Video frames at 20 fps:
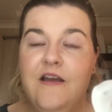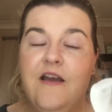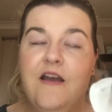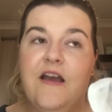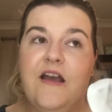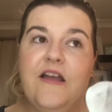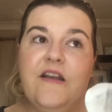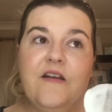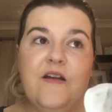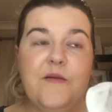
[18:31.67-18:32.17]

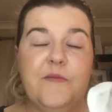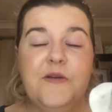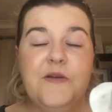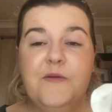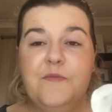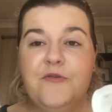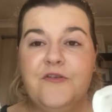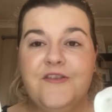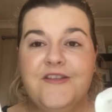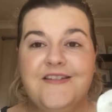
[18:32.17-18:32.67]
And I'm going to
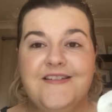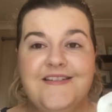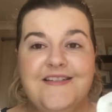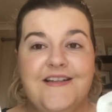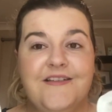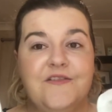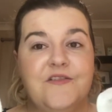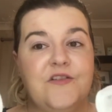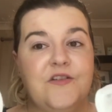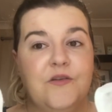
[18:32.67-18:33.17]
put this
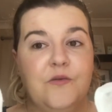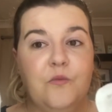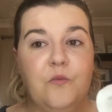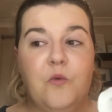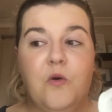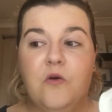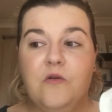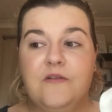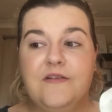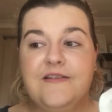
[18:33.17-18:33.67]
down to the
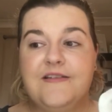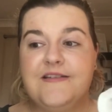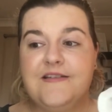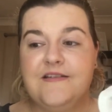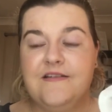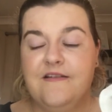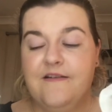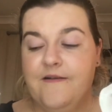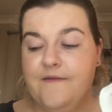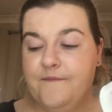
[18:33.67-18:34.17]
wands.
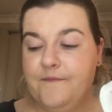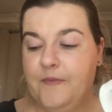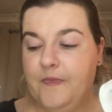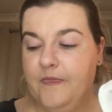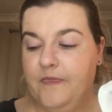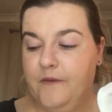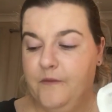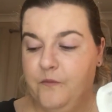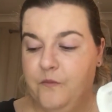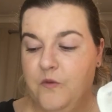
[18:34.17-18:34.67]

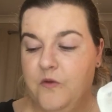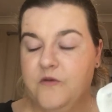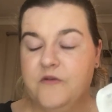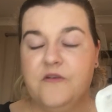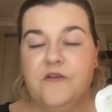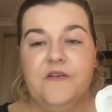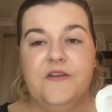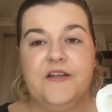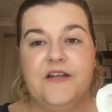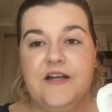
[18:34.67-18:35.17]
The wand
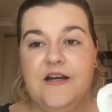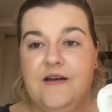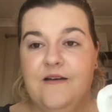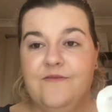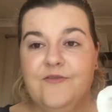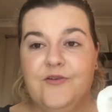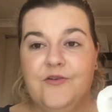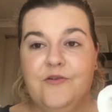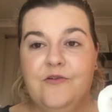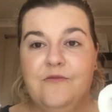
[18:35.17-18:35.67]
on the
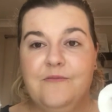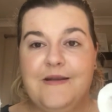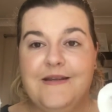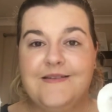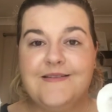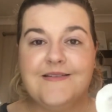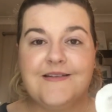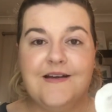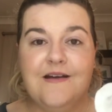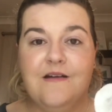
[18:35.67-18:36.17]
Covergirl
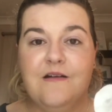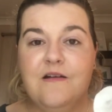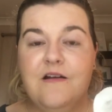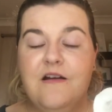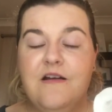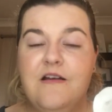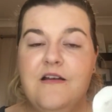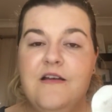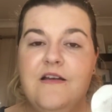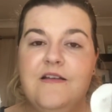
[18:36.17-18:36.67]

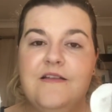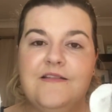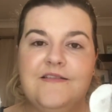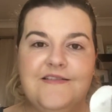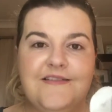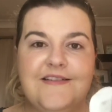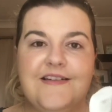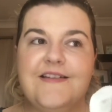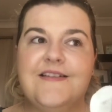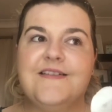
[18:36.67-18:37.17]
mascara
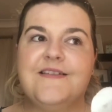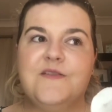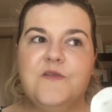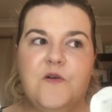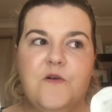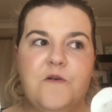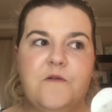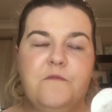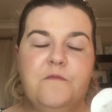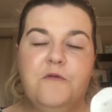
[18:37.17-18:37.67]
does
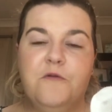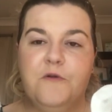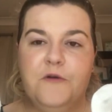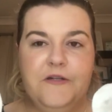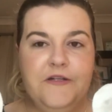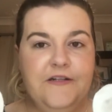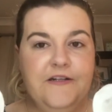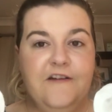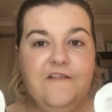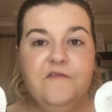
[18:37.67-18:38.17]
not put
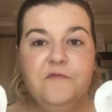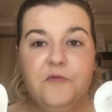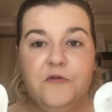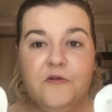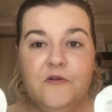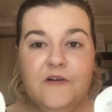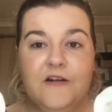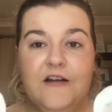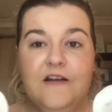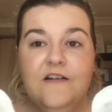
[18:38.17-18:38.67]
enough
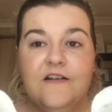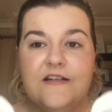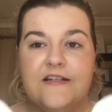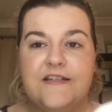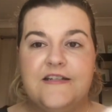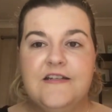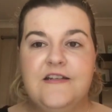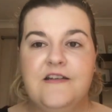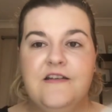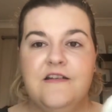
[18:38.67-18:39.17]

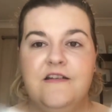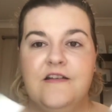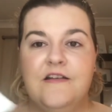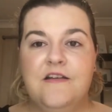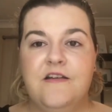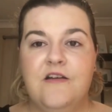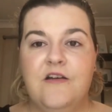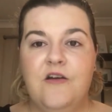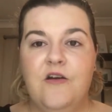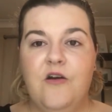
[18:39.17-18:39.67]
product
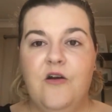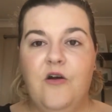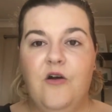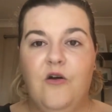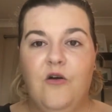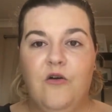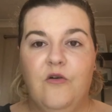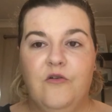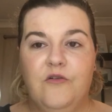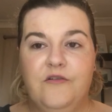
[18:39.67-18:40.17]

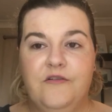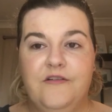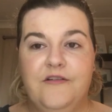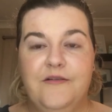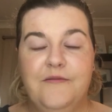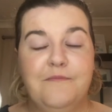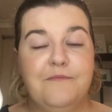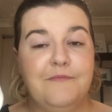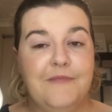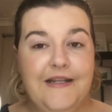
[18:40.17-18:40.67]
on
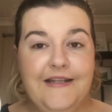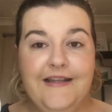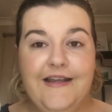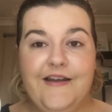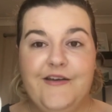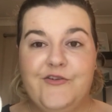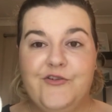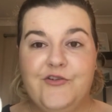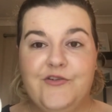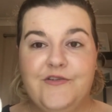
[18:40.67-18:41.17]
my
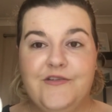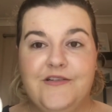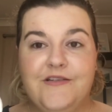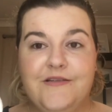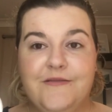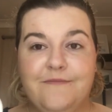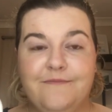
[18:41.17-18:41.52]
lashes.